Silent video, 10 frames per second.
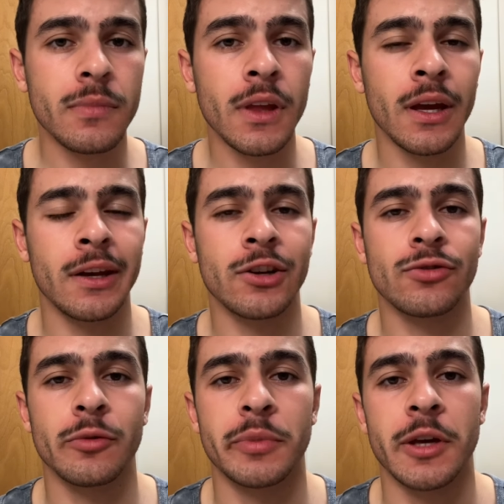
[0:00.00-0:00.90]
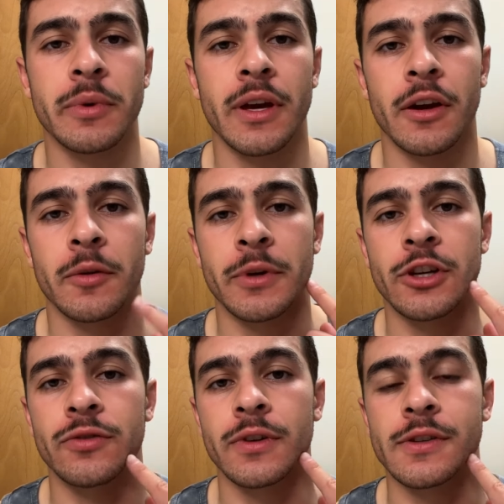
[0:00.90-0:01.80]
initial baby hair
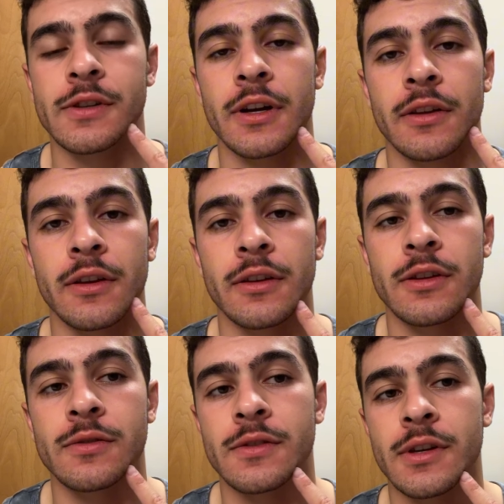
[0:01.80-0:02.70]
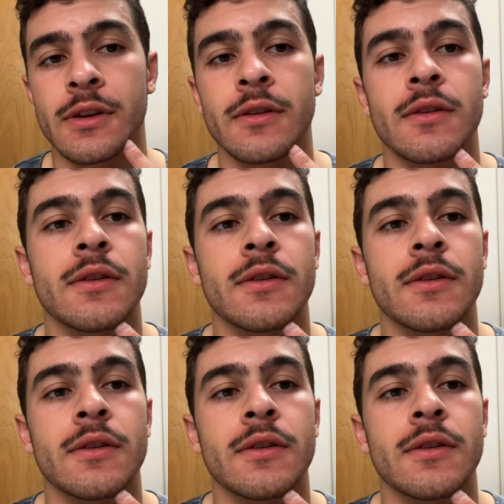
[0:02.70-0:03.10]
peach fuzz kind of thing that you see.